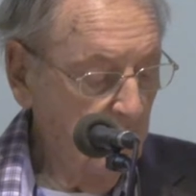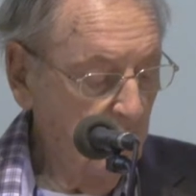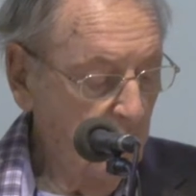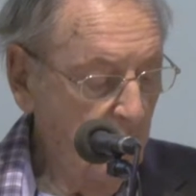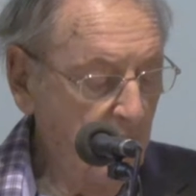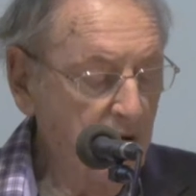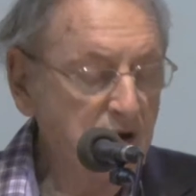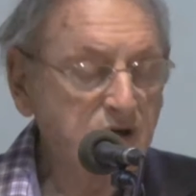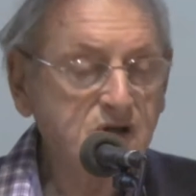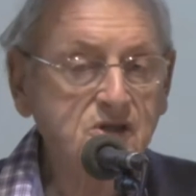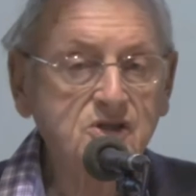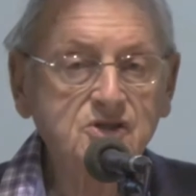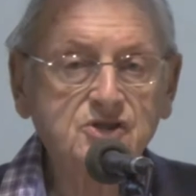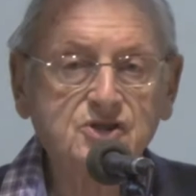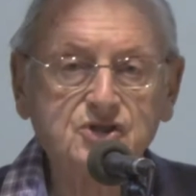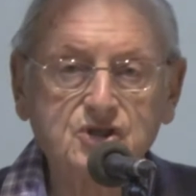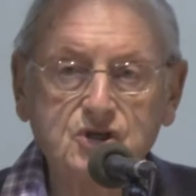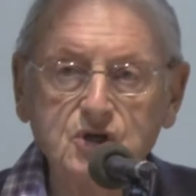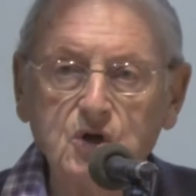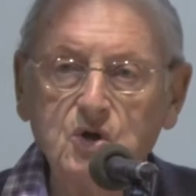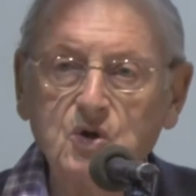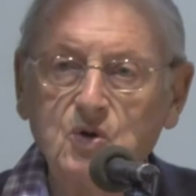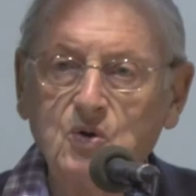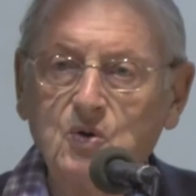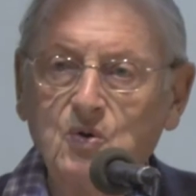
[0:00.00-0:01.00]
what
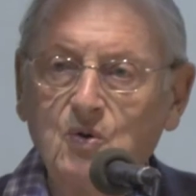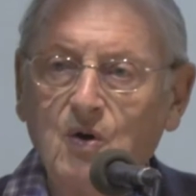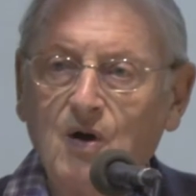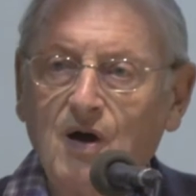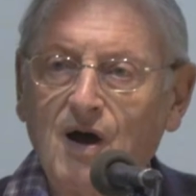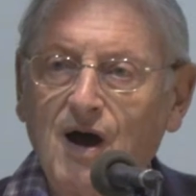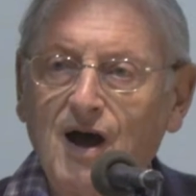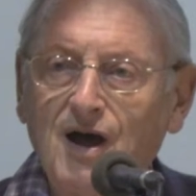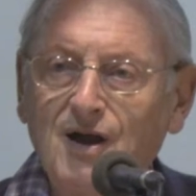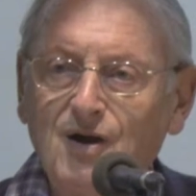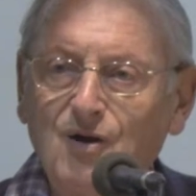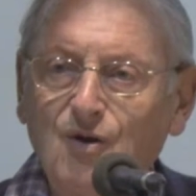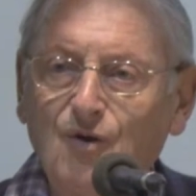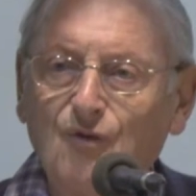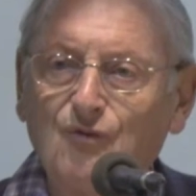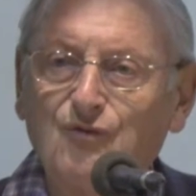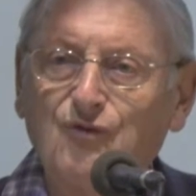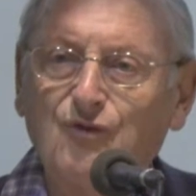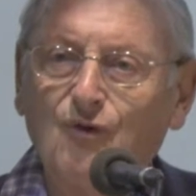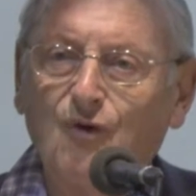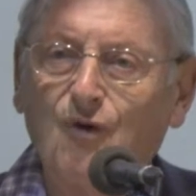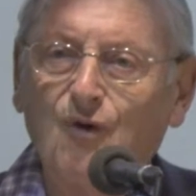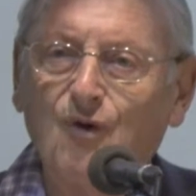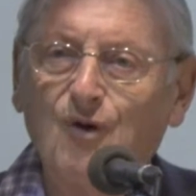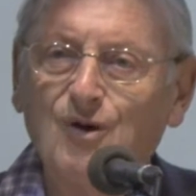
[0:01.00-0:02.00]
do I look
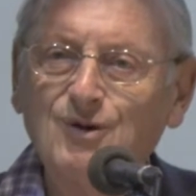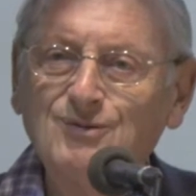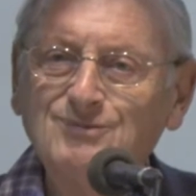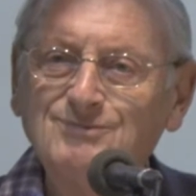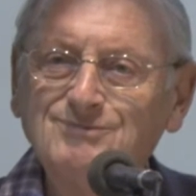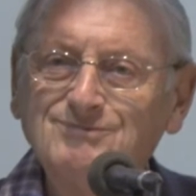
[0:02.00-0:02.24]
for?